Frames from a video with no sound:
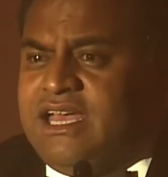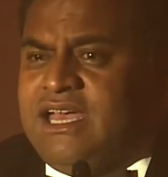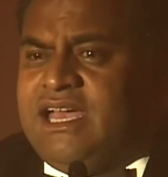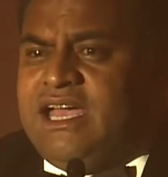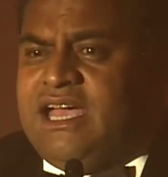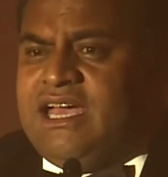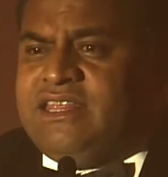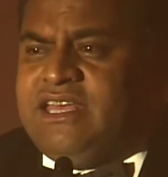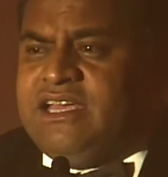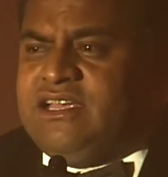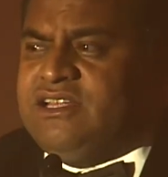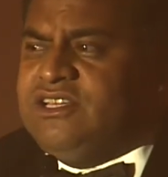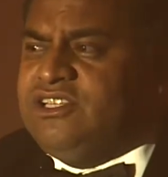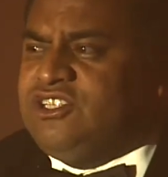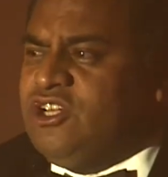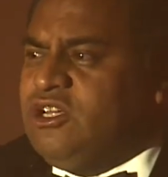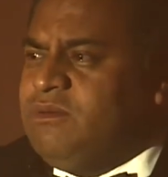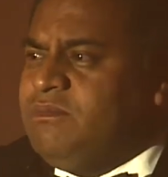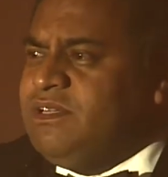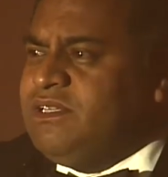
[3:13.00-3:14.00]
uh, that
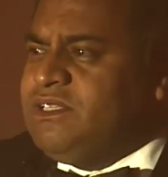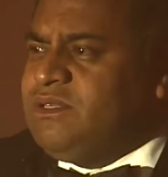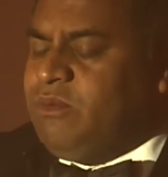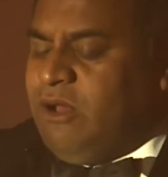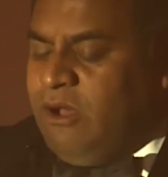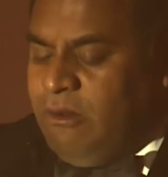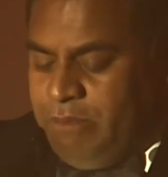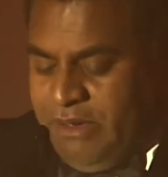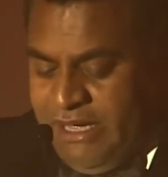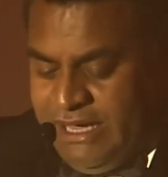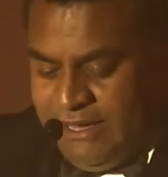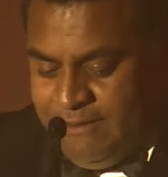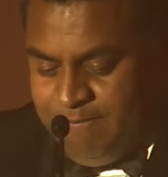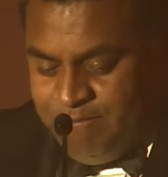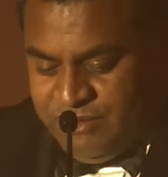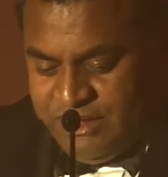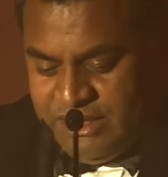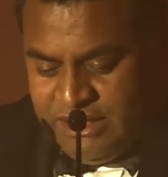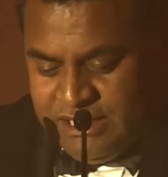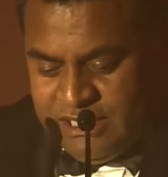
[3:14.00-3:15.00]
consumers' well-being
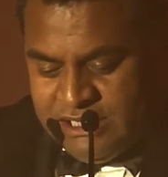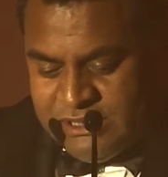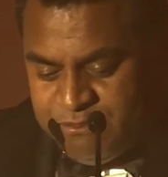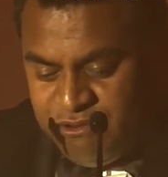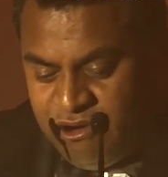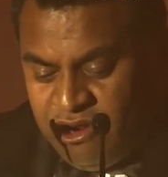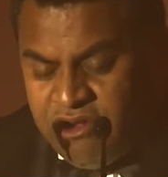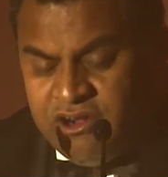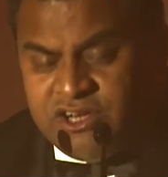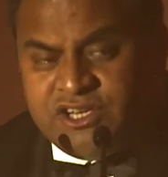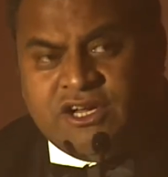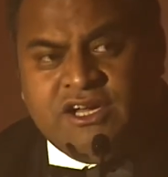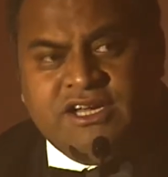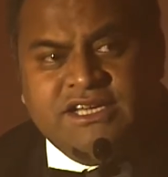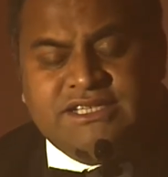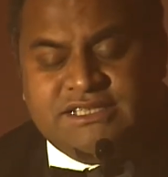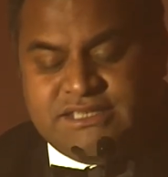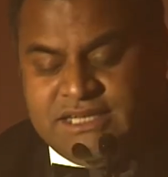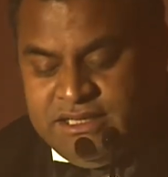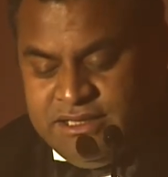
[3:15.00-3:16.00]
is
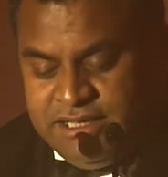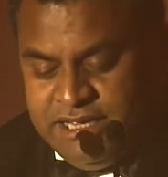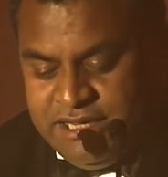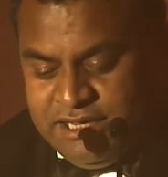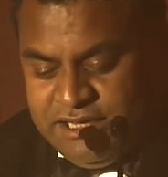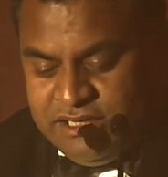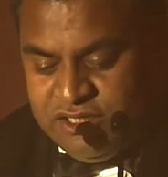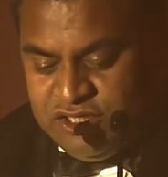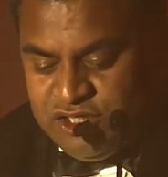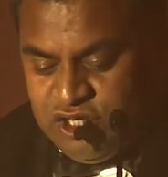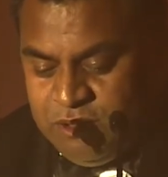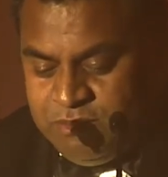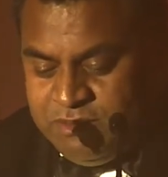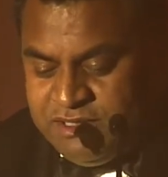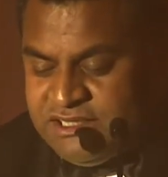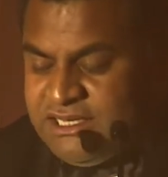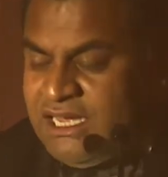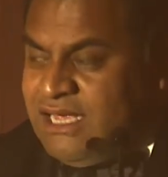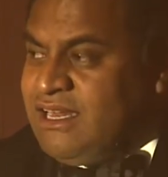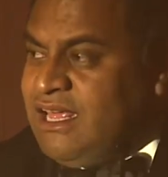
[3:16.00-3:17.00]
prioritised and that
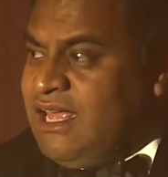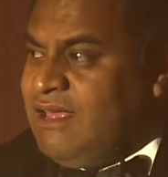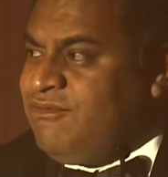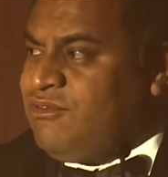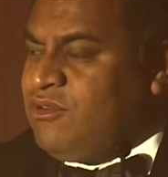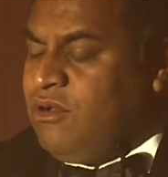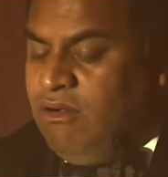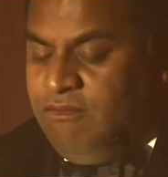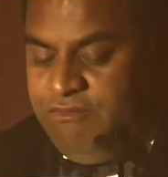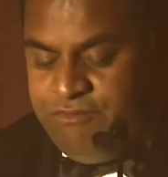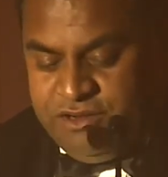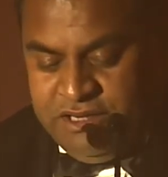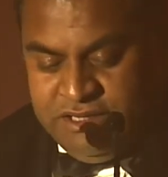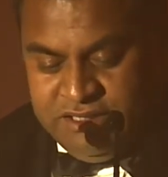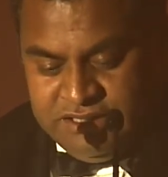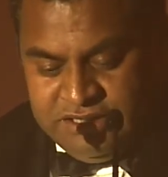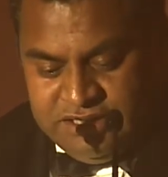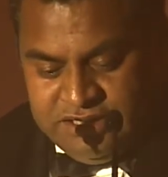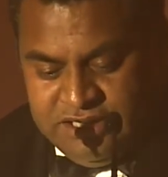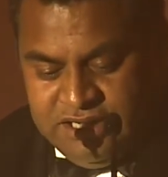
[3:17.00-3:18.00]
consumers can have
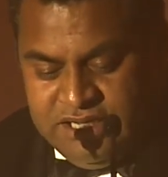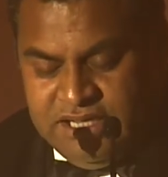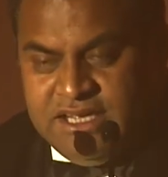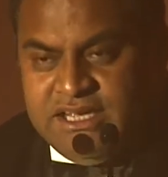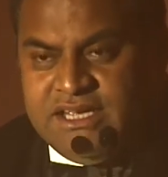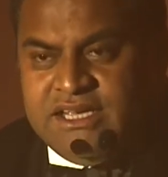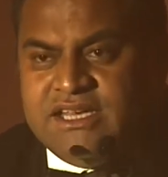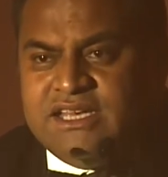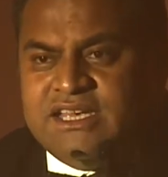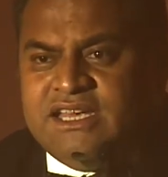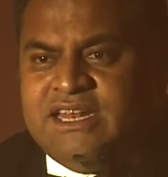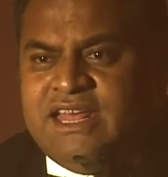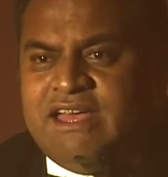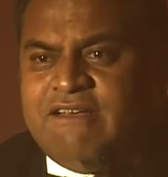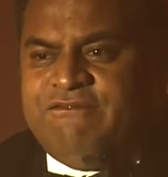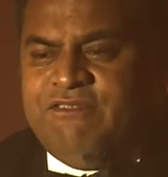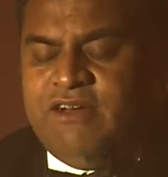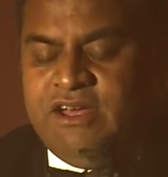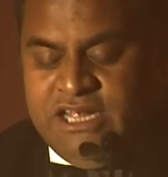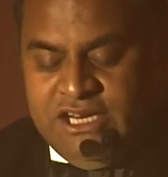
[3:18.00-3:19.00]
confidence in our
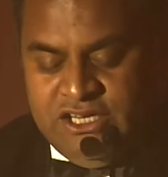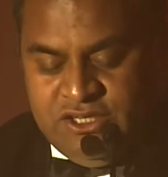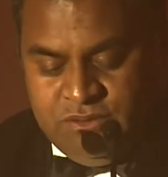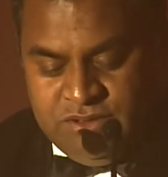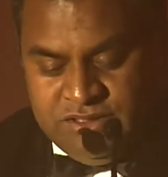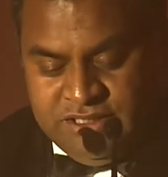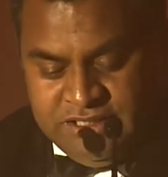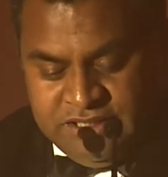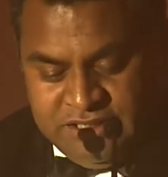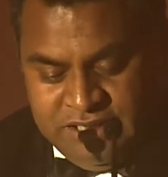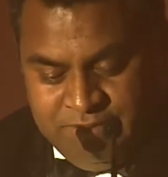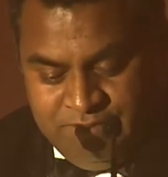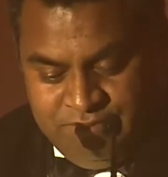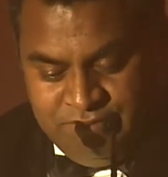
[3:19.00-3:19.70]
financial system.